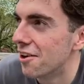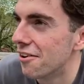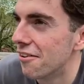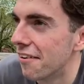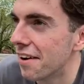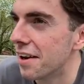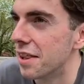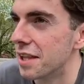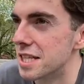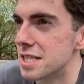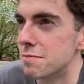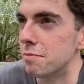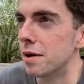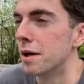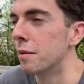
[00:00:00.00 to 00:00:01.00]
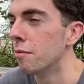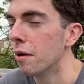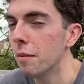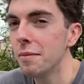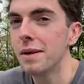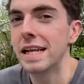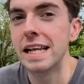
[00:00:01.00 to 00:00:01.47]
right on the spot.
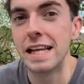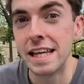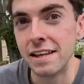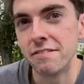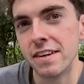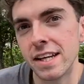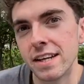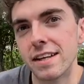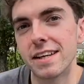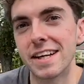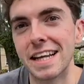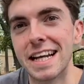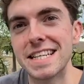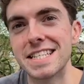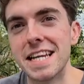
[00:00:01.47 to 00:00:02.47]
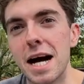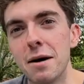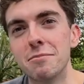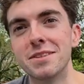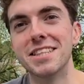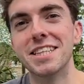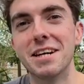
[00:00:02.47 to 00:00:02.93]
Probably leaving, like it hasn't
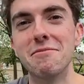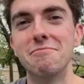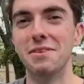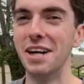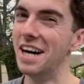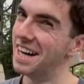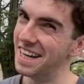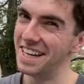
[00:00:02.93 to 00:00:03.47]
happened yet.